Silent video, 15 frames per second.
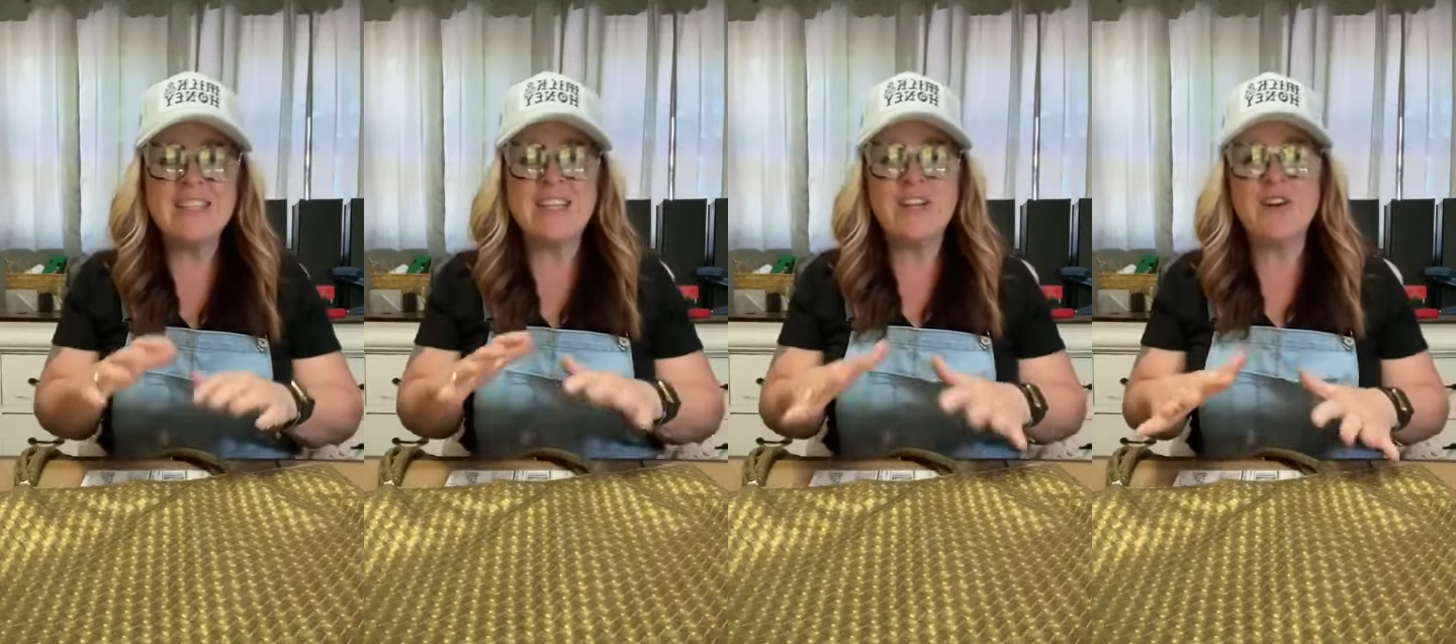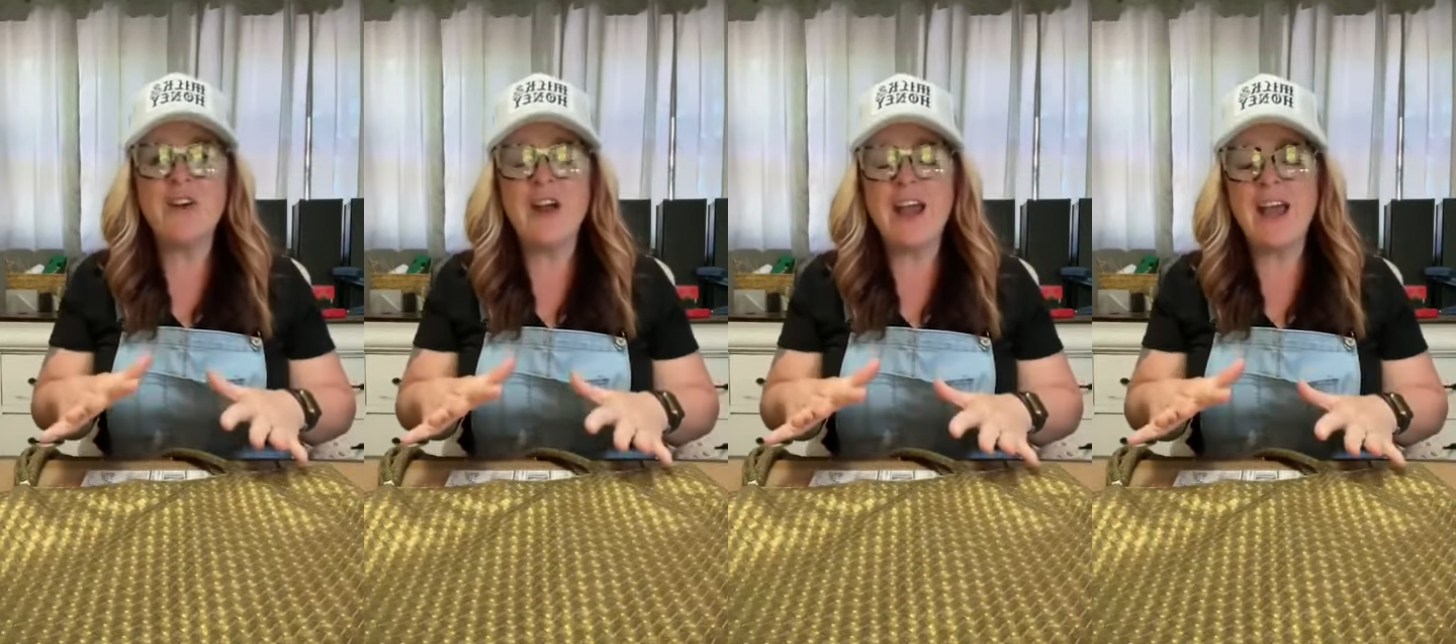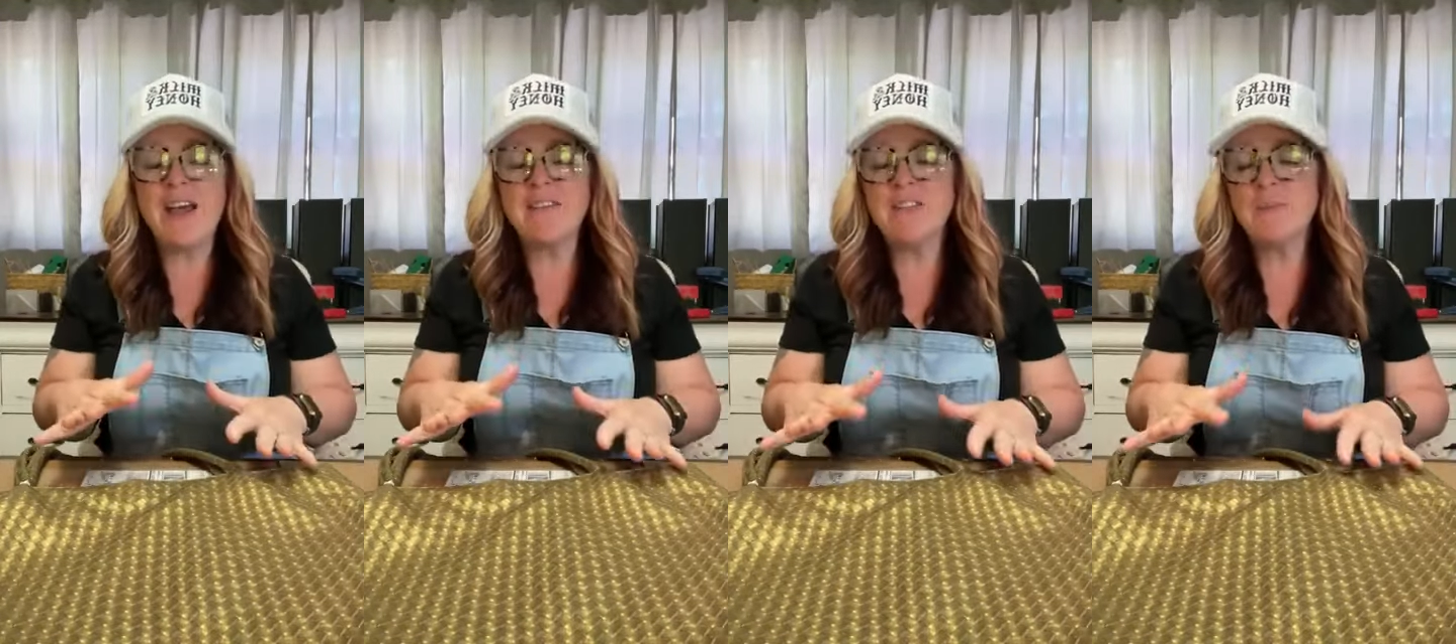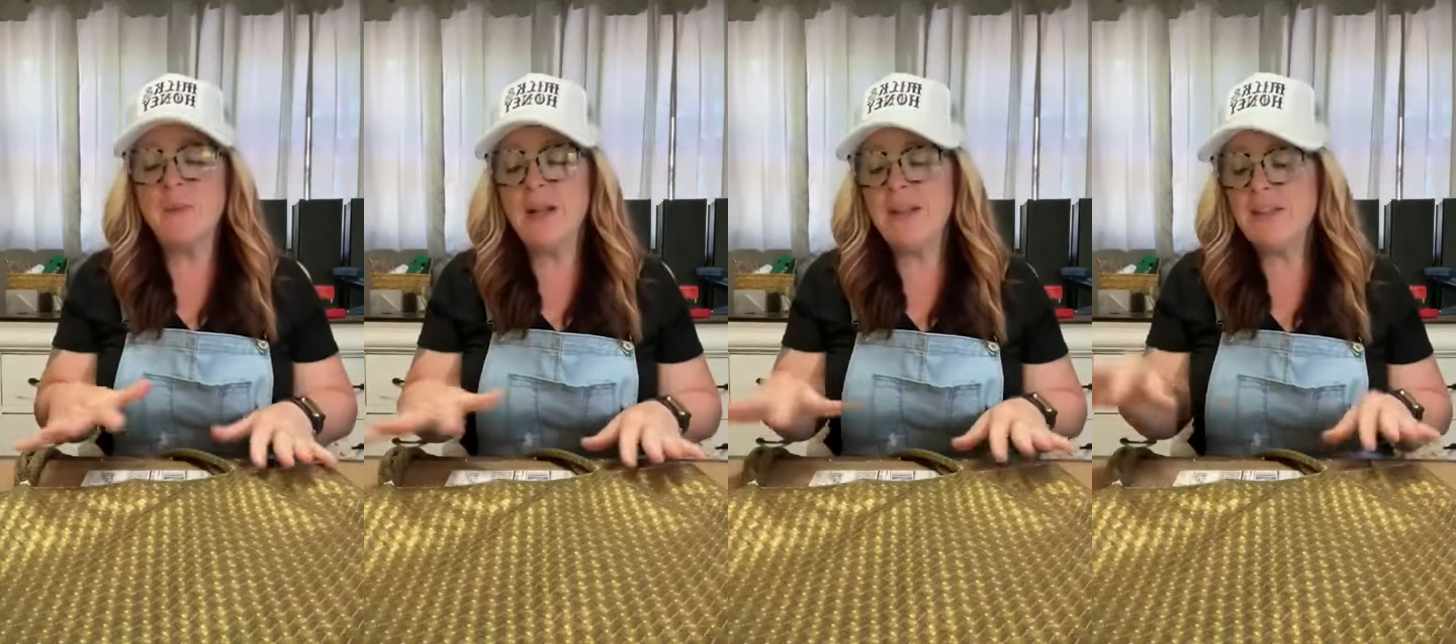and
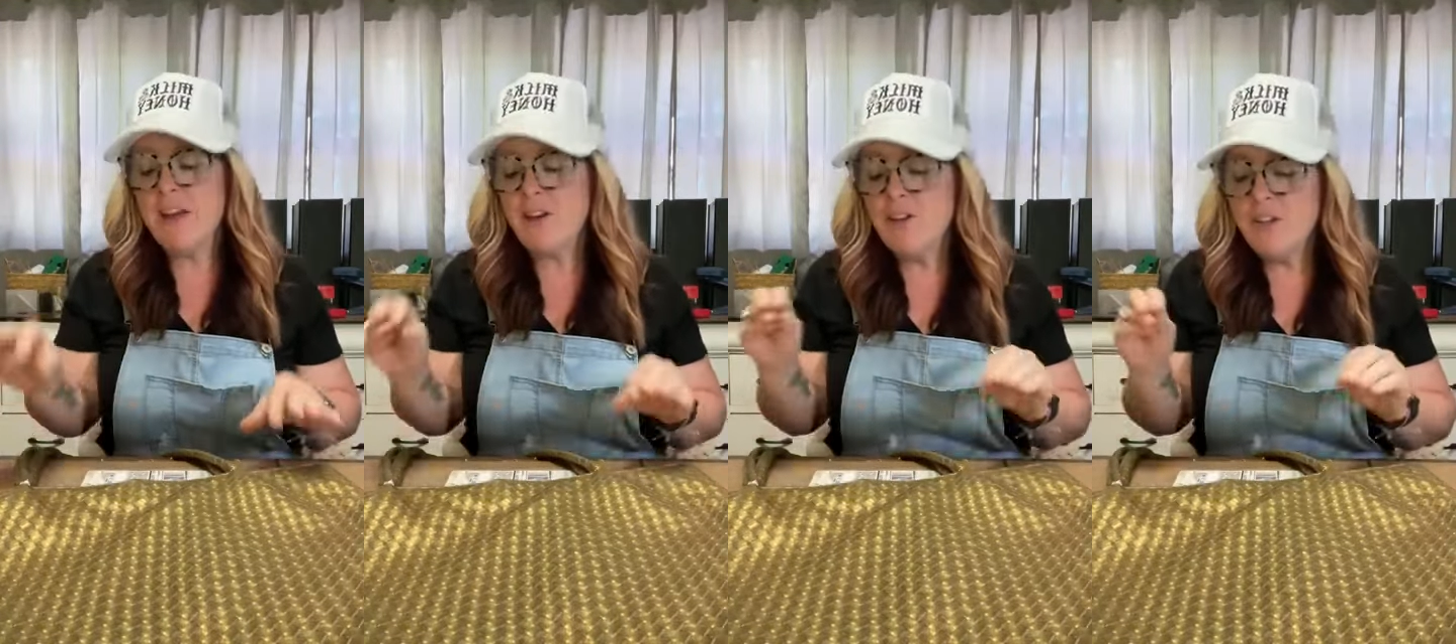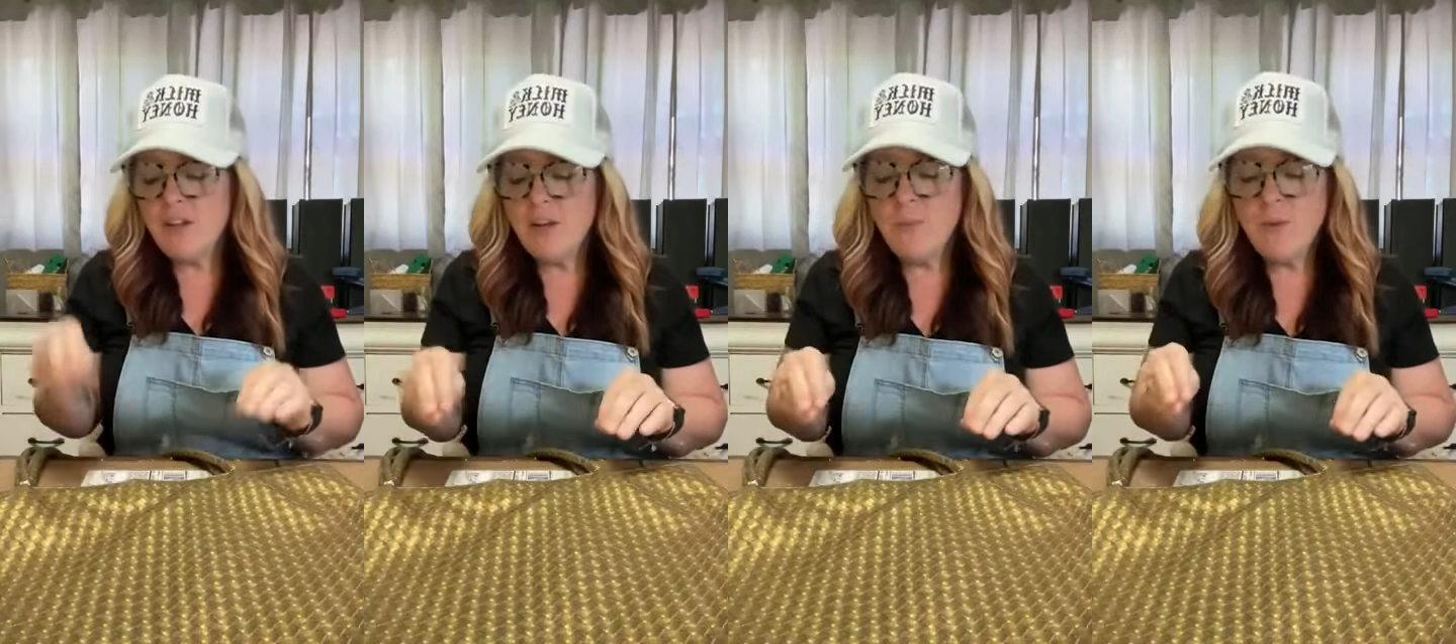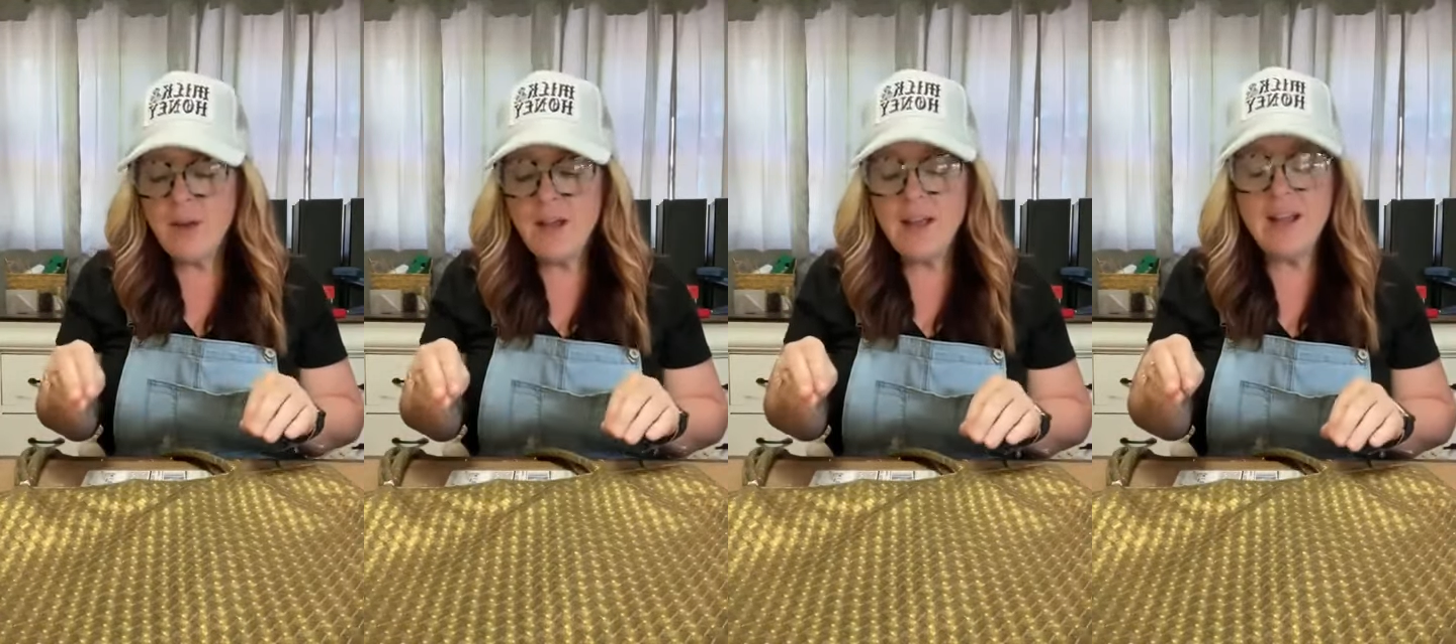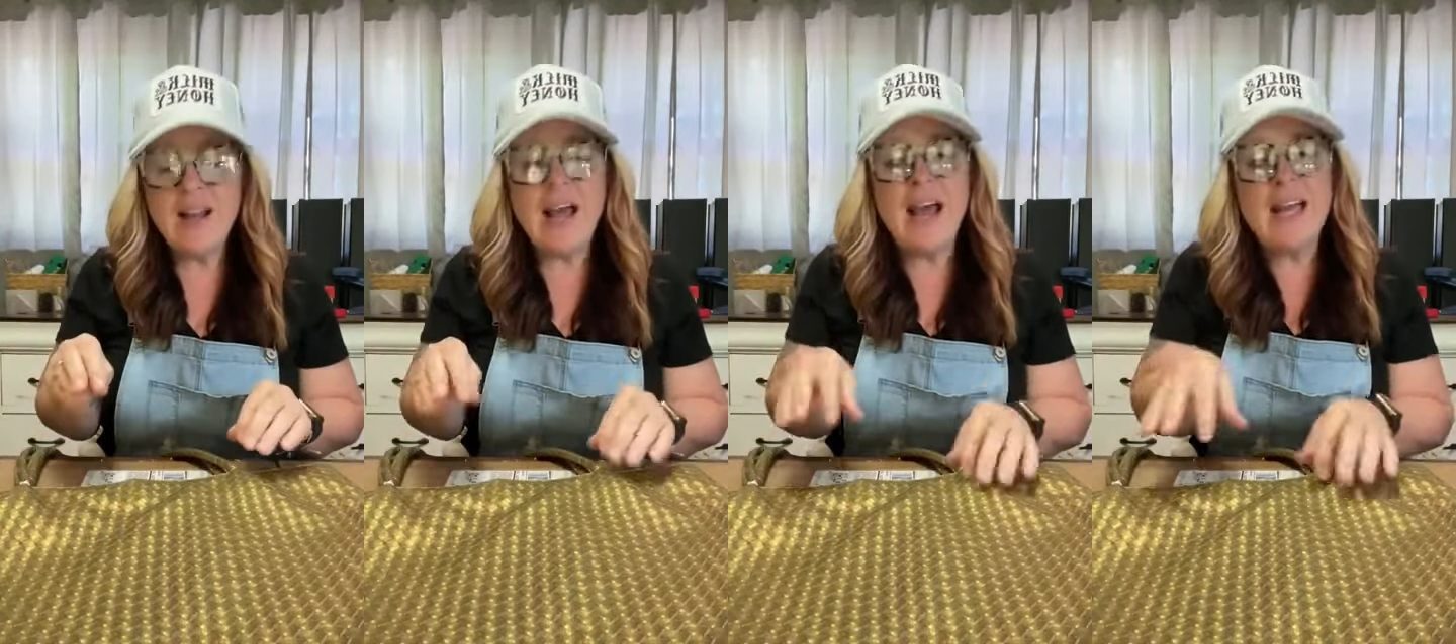crafts, but I thought, you know what?